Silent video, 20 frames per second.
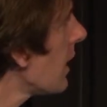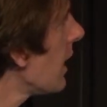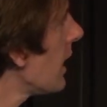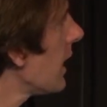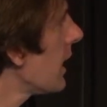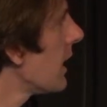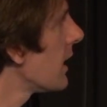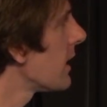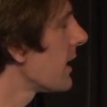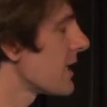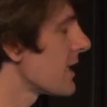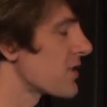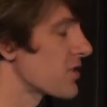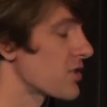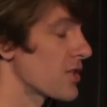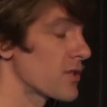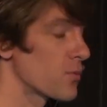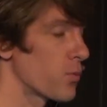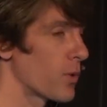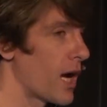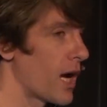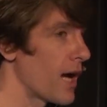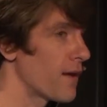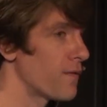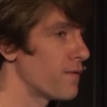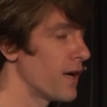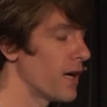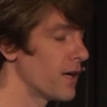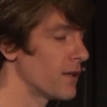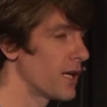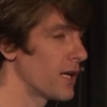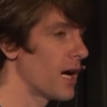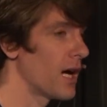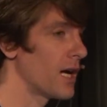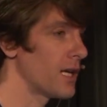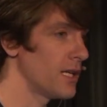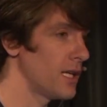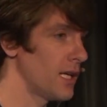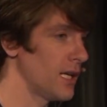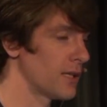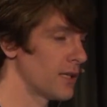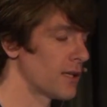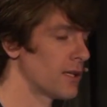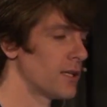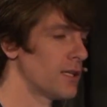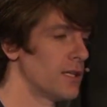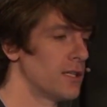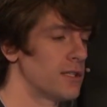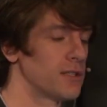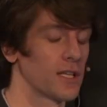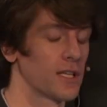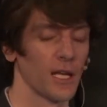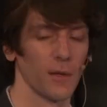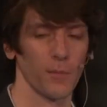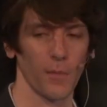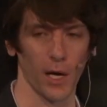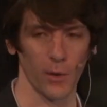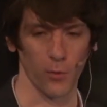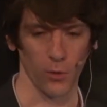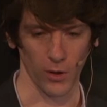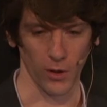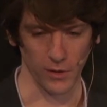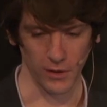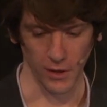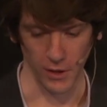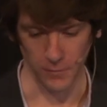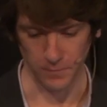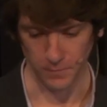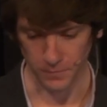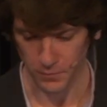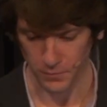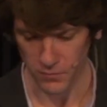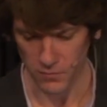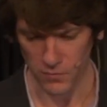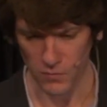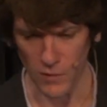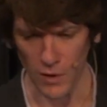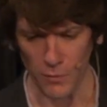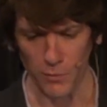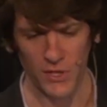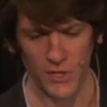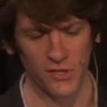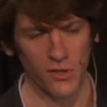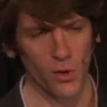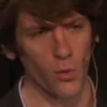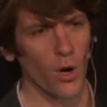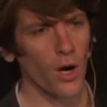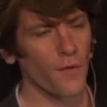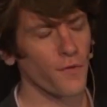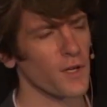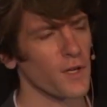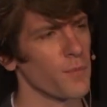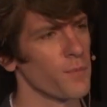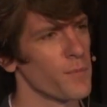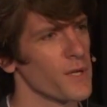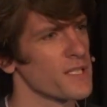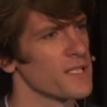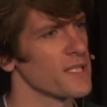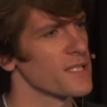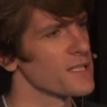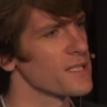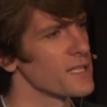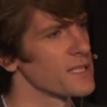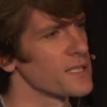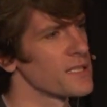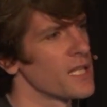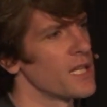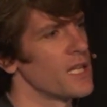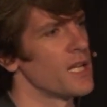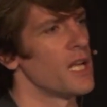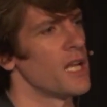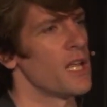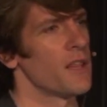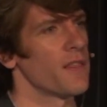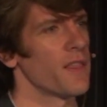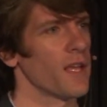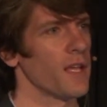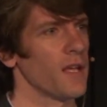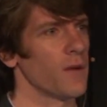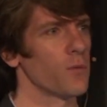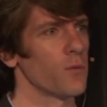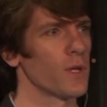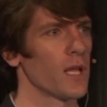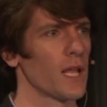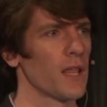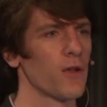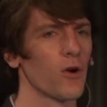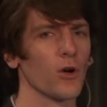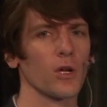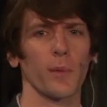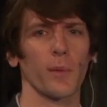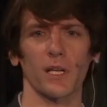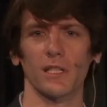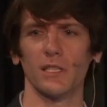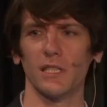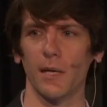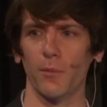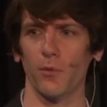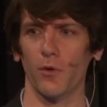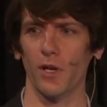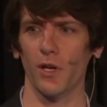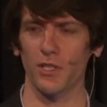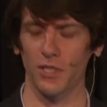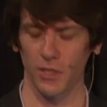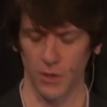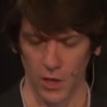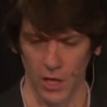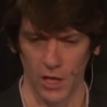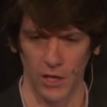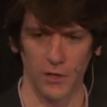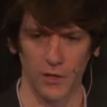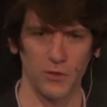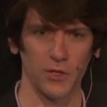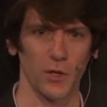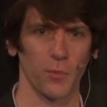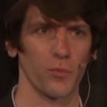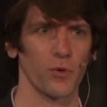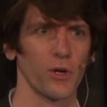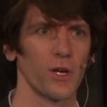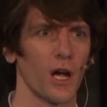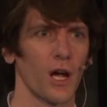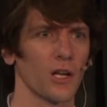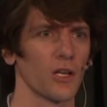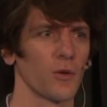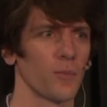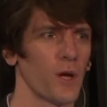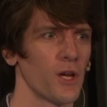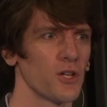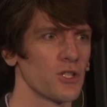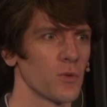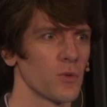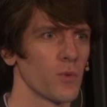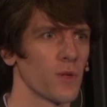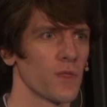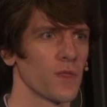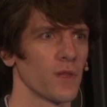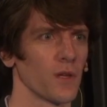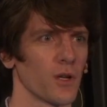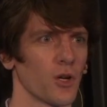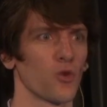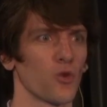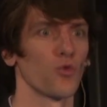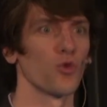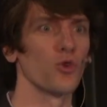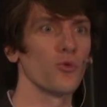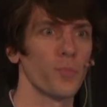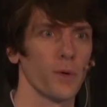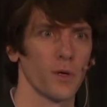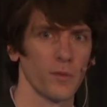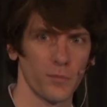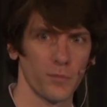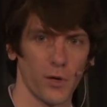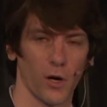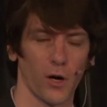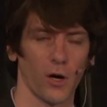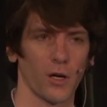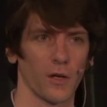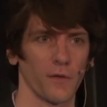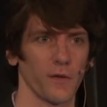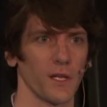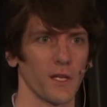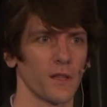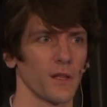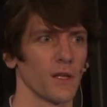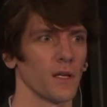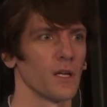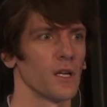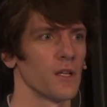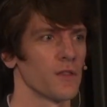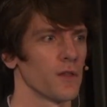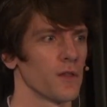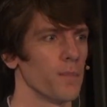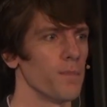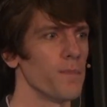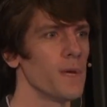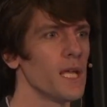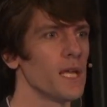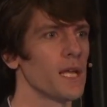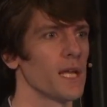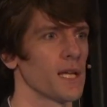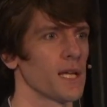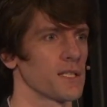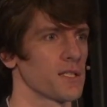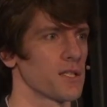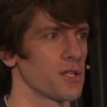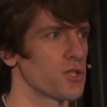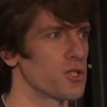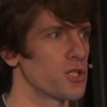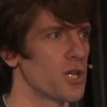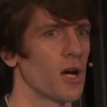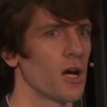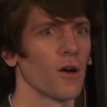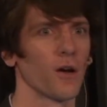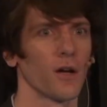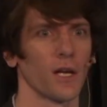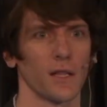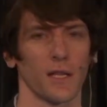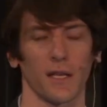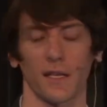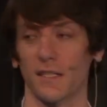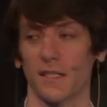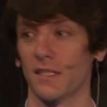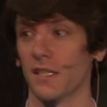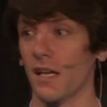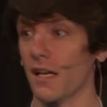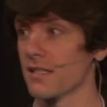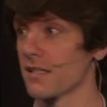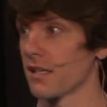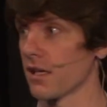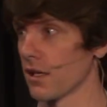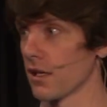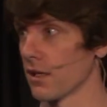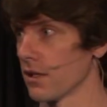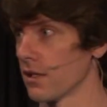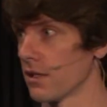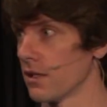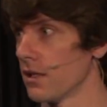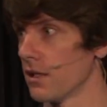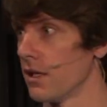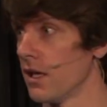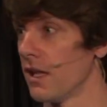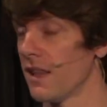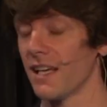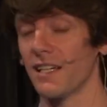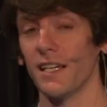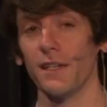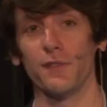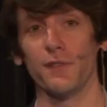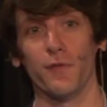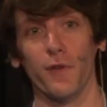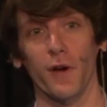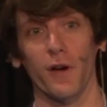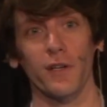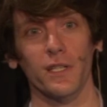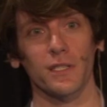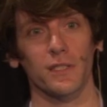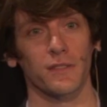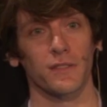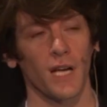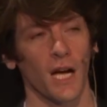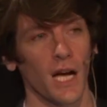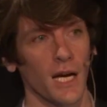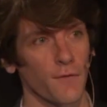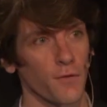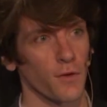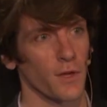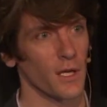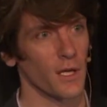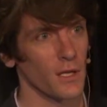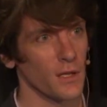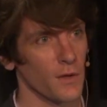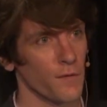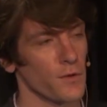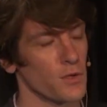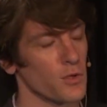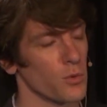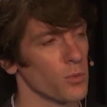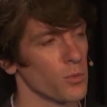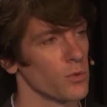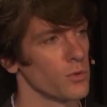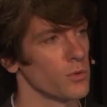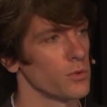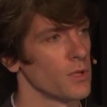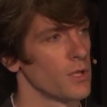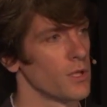And that's just what I found I need to get my work done. But so often in businesses, when they talk about collaboration, there's a preoccupation with the group part of it, the meetings, the sharing, the discussing. That leaves very little time for the individual